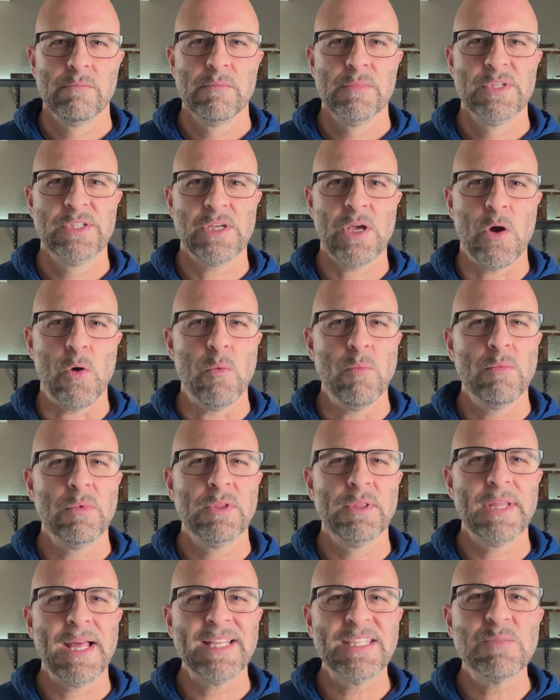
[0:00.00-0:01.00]
So
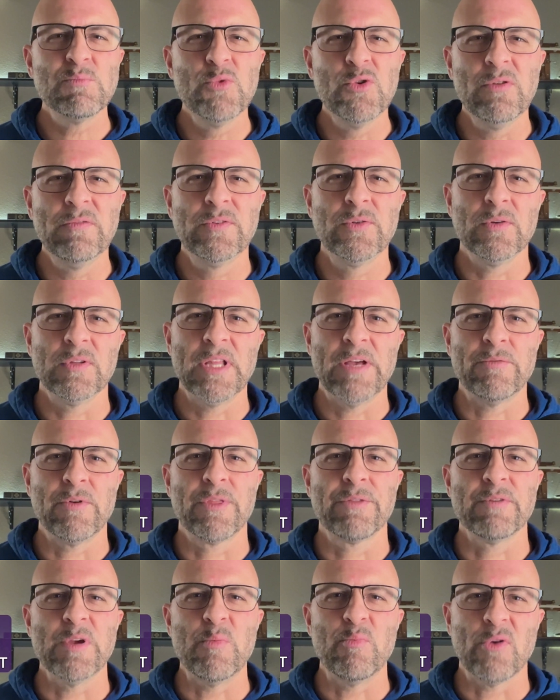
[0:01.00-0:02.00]
let's move to a level
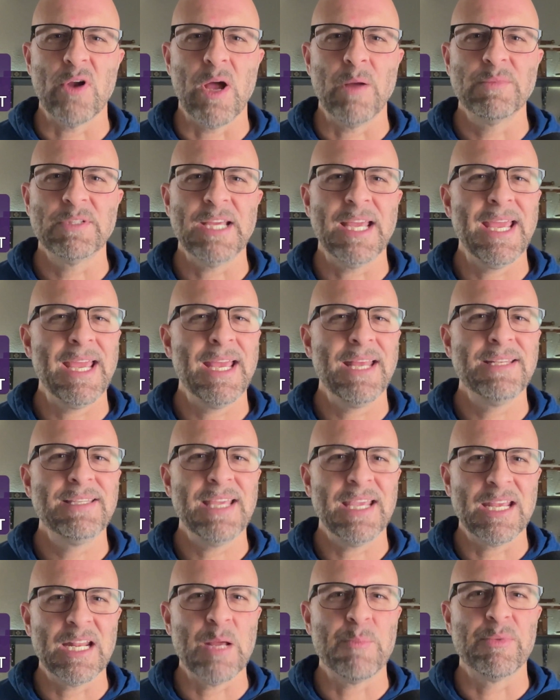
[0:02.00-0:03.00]
three prompt and
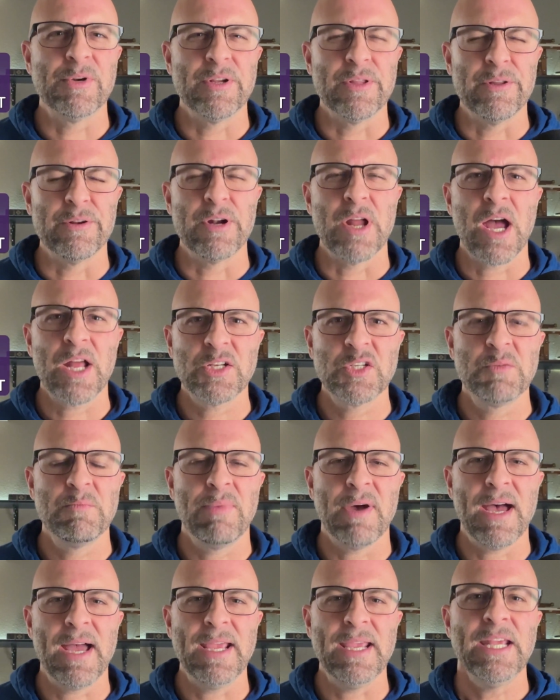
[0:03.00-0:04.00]
take it up another notch
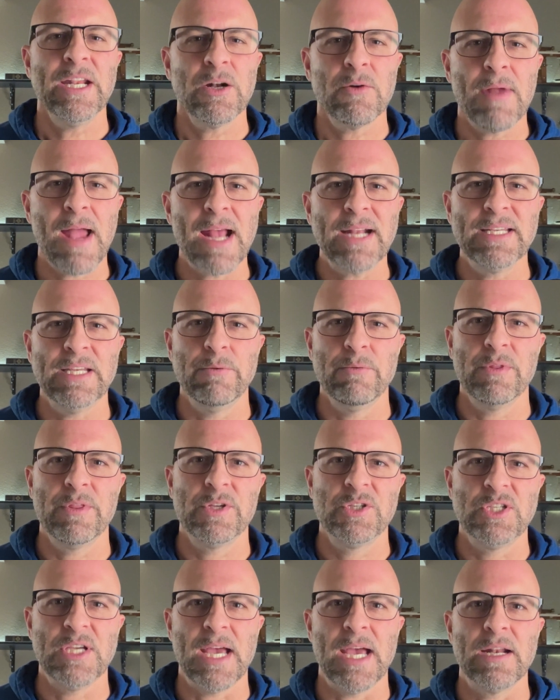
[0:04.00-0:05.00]
by interacting with the
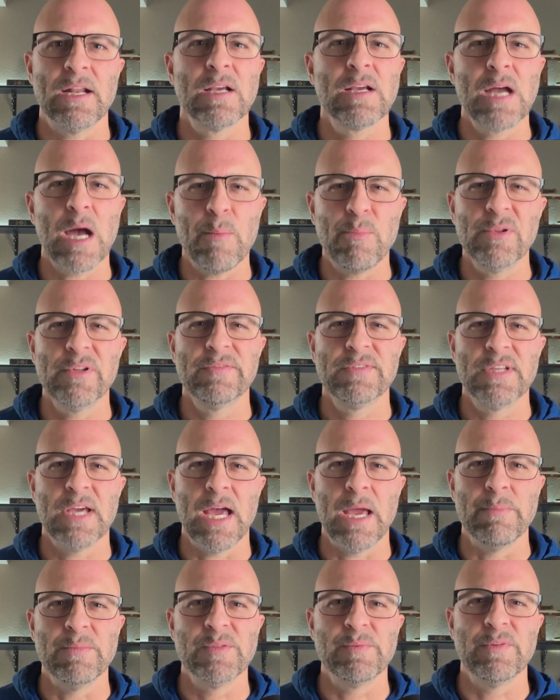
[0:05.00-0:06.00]
chat a couple of
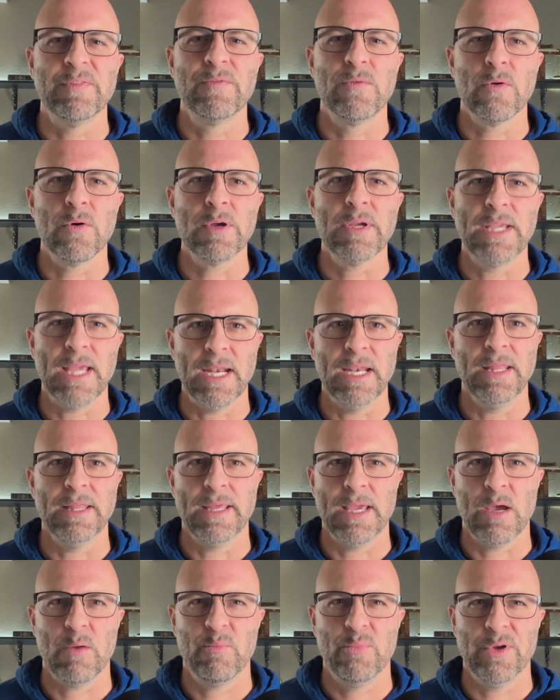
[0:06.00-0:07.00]
times before getting the
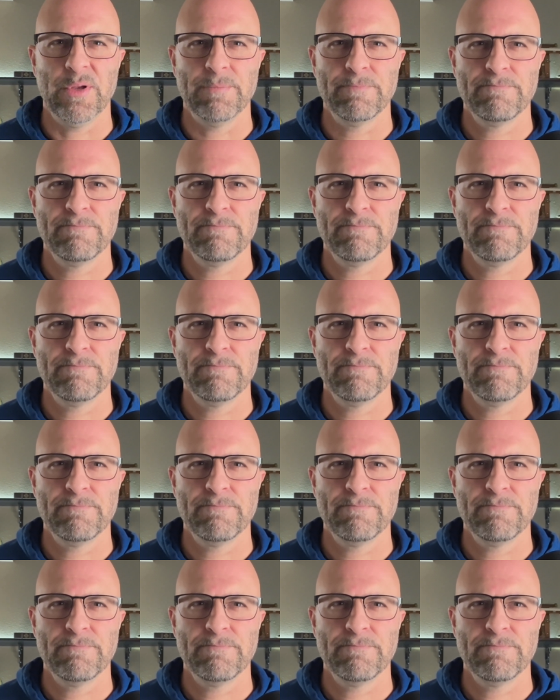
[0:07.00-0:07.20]
output.